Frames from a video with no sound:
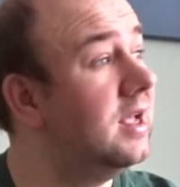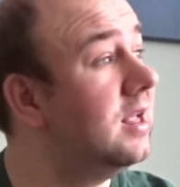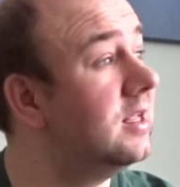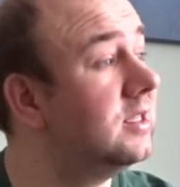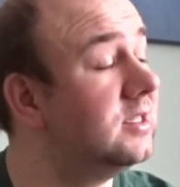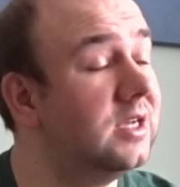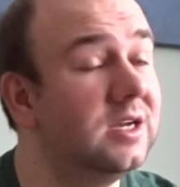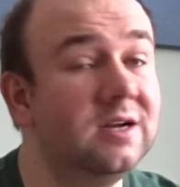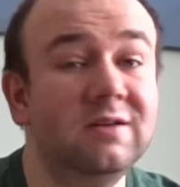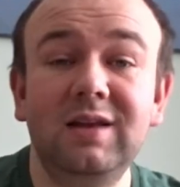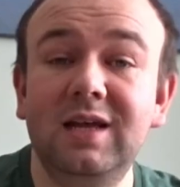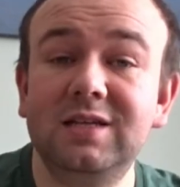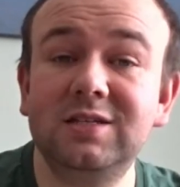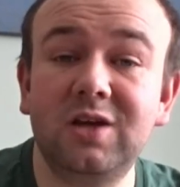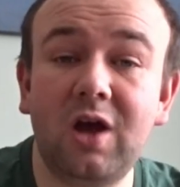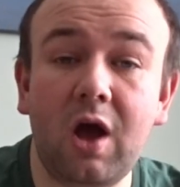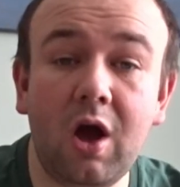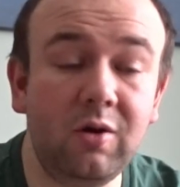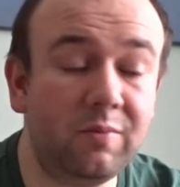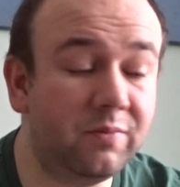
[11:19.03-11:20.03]
So let's
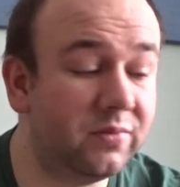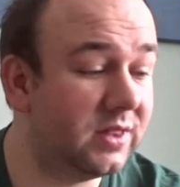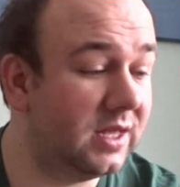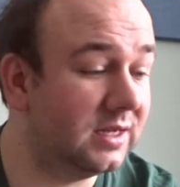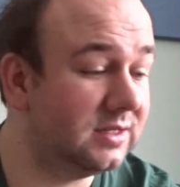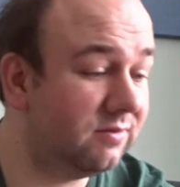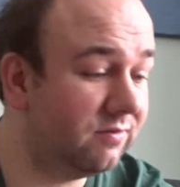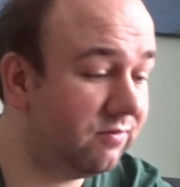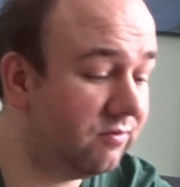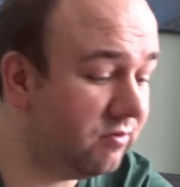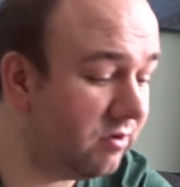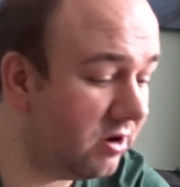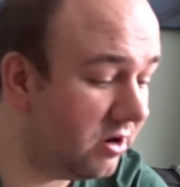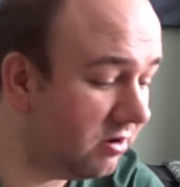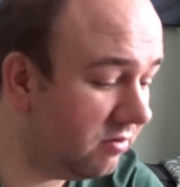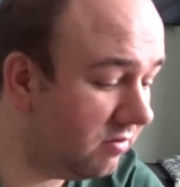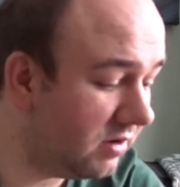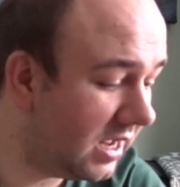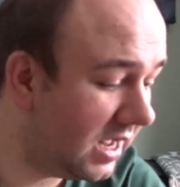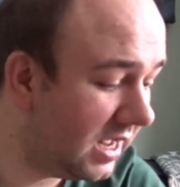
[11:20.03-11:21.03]
hope that
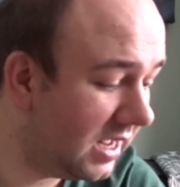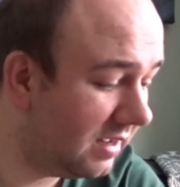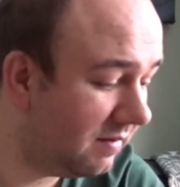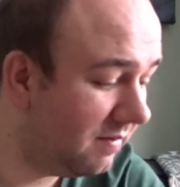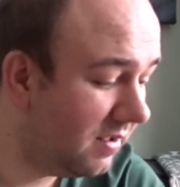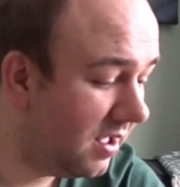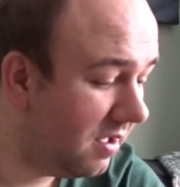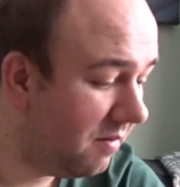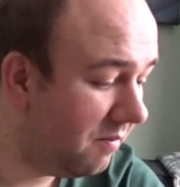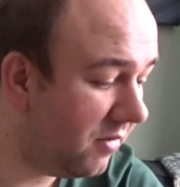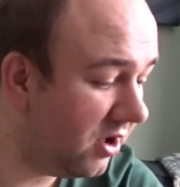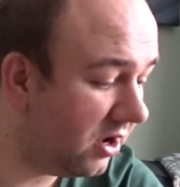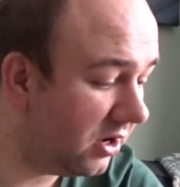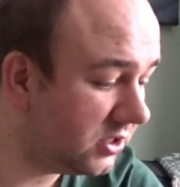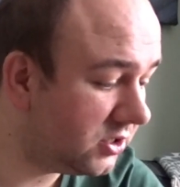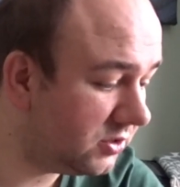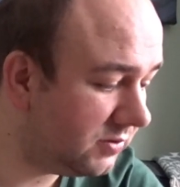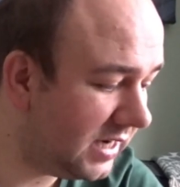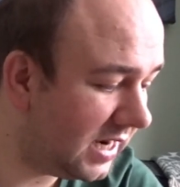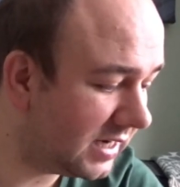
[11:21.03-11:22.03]
through
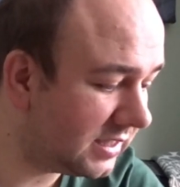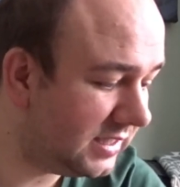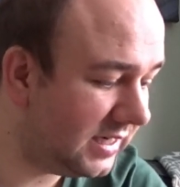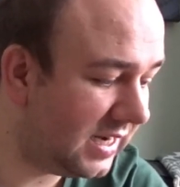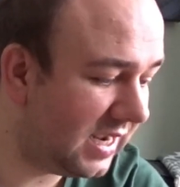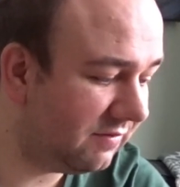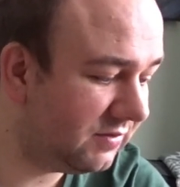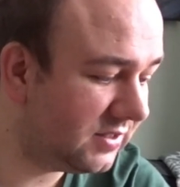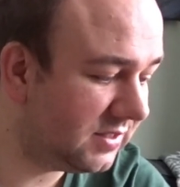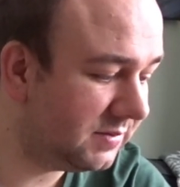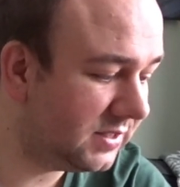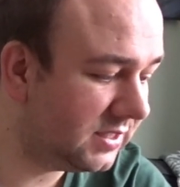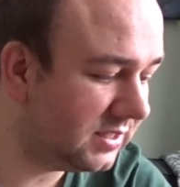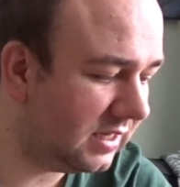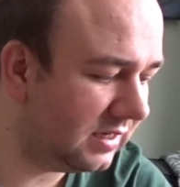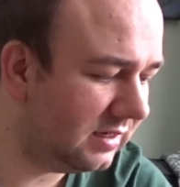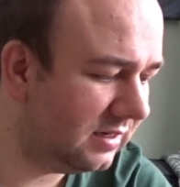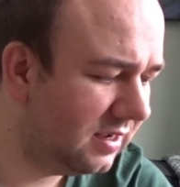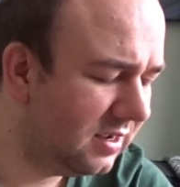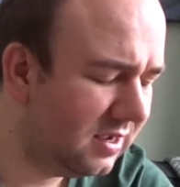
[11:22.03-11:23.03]
March we actually have some
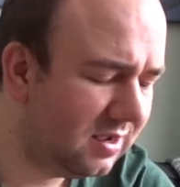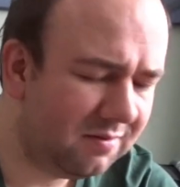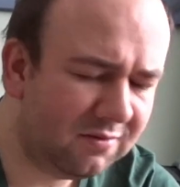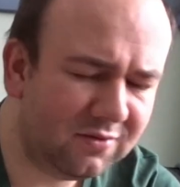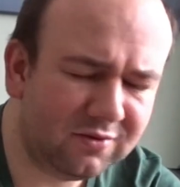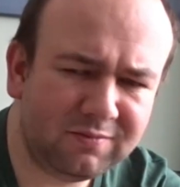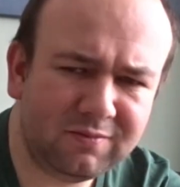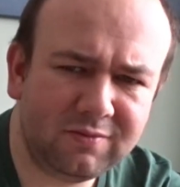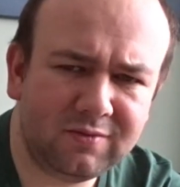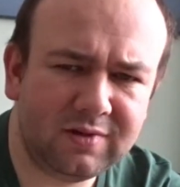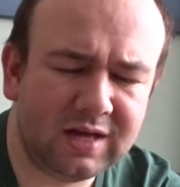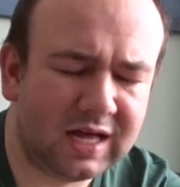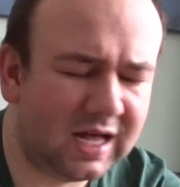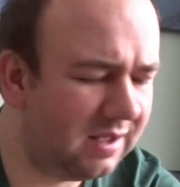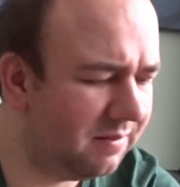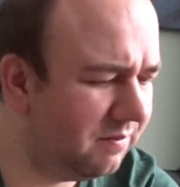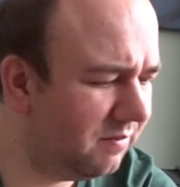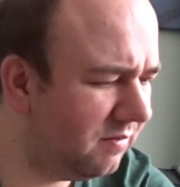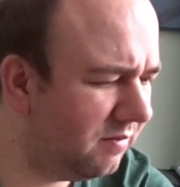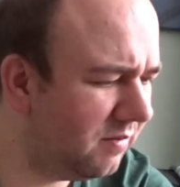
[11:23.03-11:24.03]
sun,
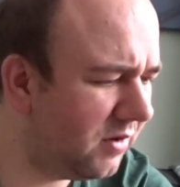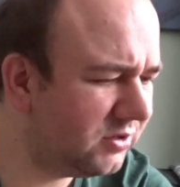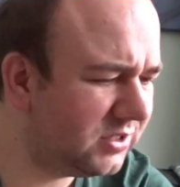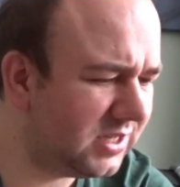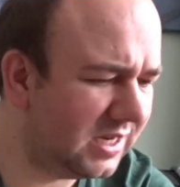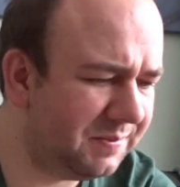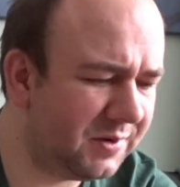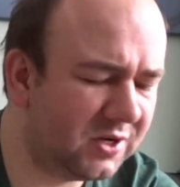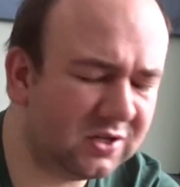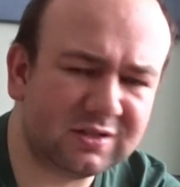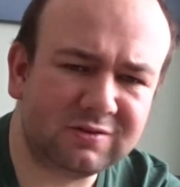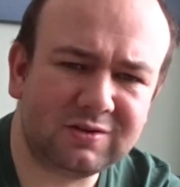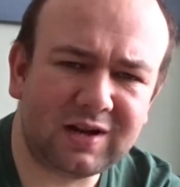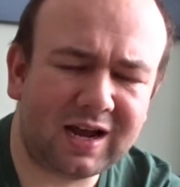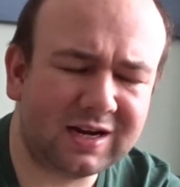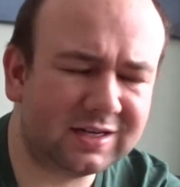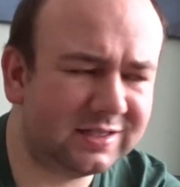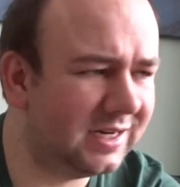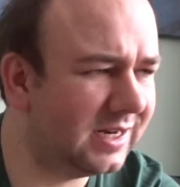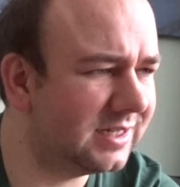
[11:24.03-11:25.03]
mostly because I'd
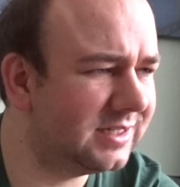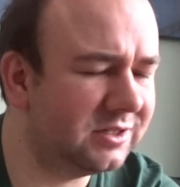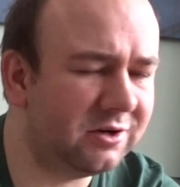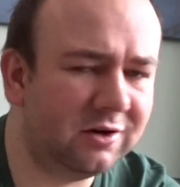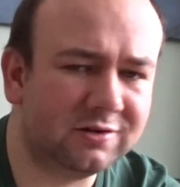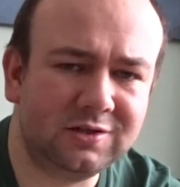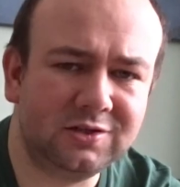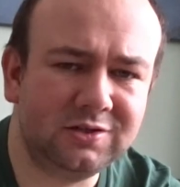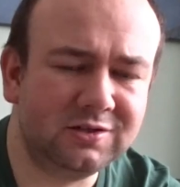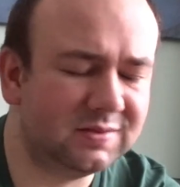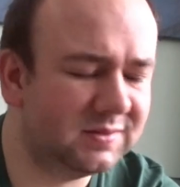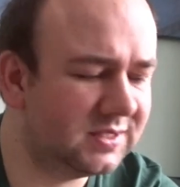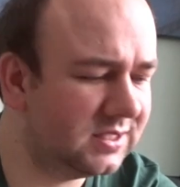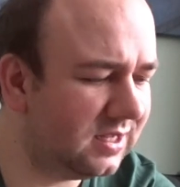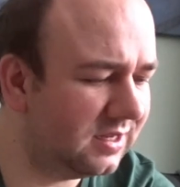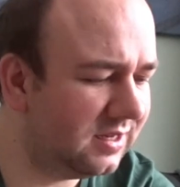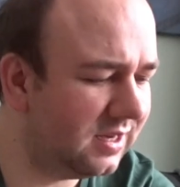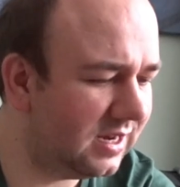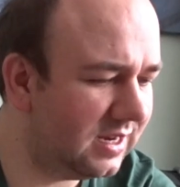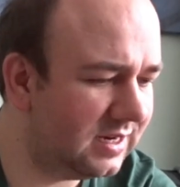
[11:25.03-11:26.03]
actually like to go out and do some
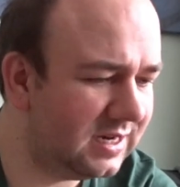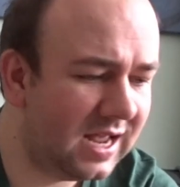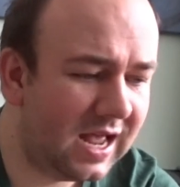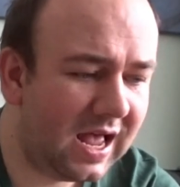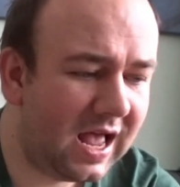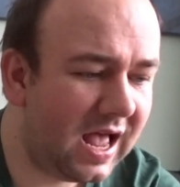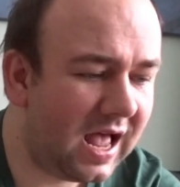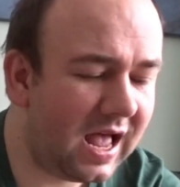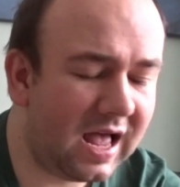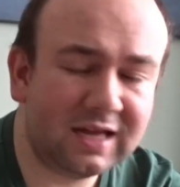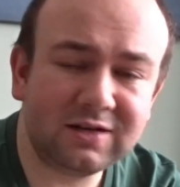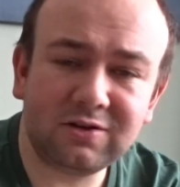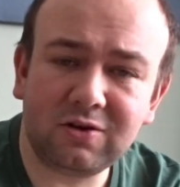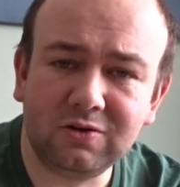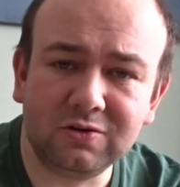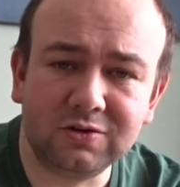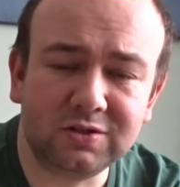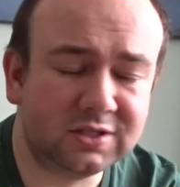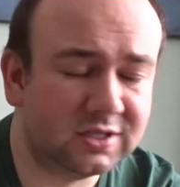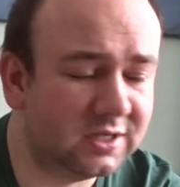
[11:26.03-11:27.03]
cycling, and
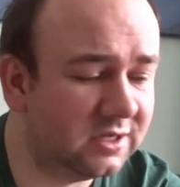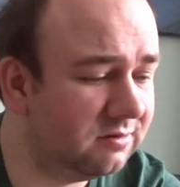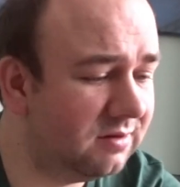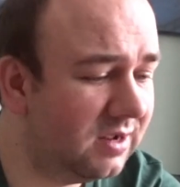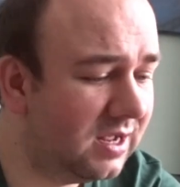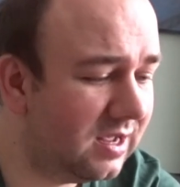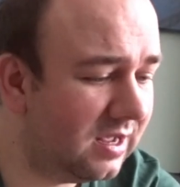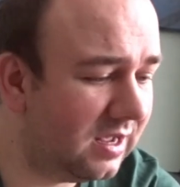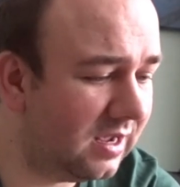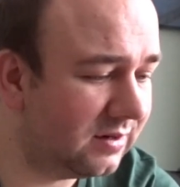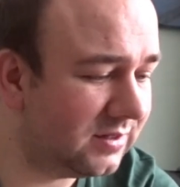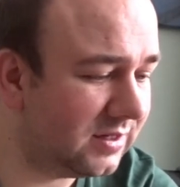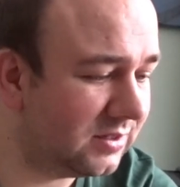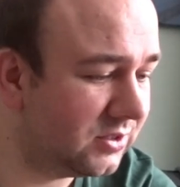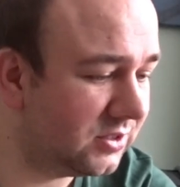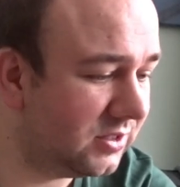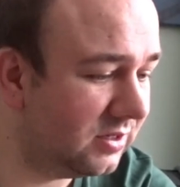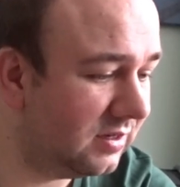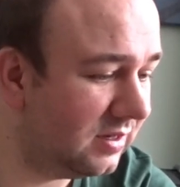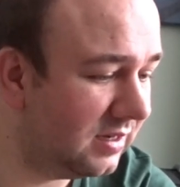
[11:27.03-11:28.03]
also I'd
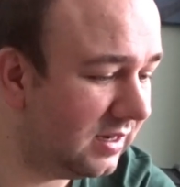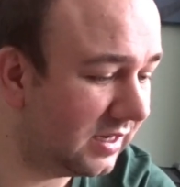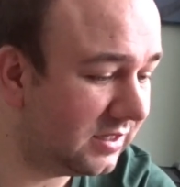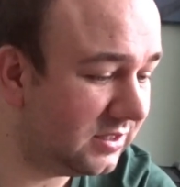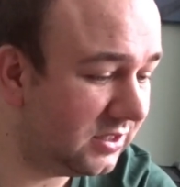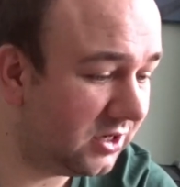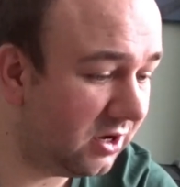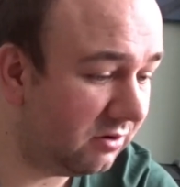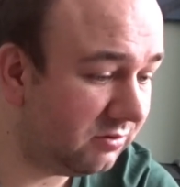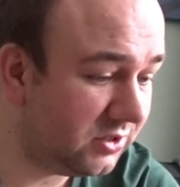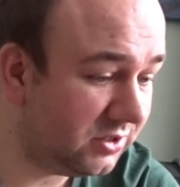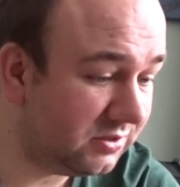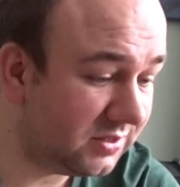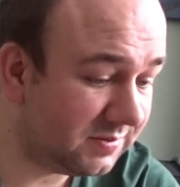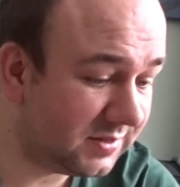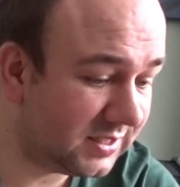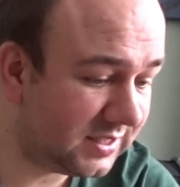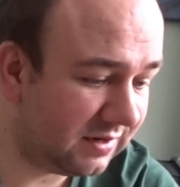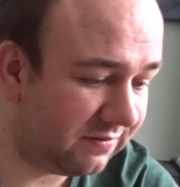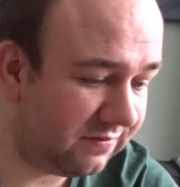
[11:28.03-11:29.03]
also like to go and do
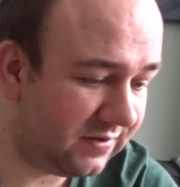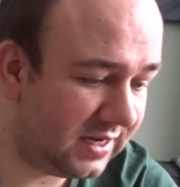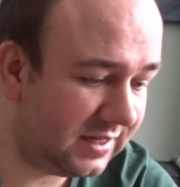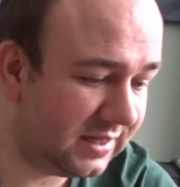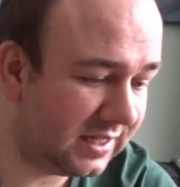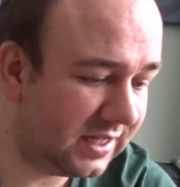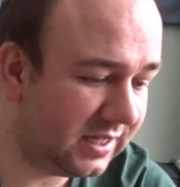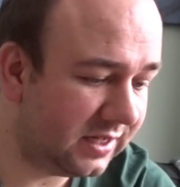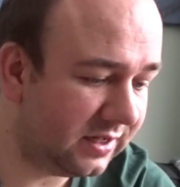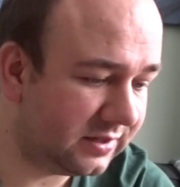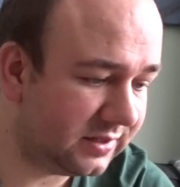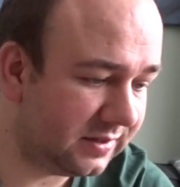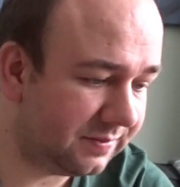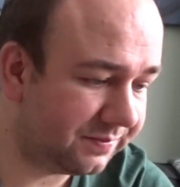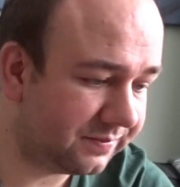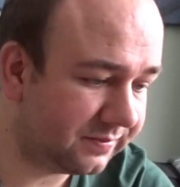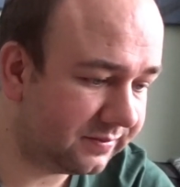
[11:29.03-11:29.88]
some stuff in the garden.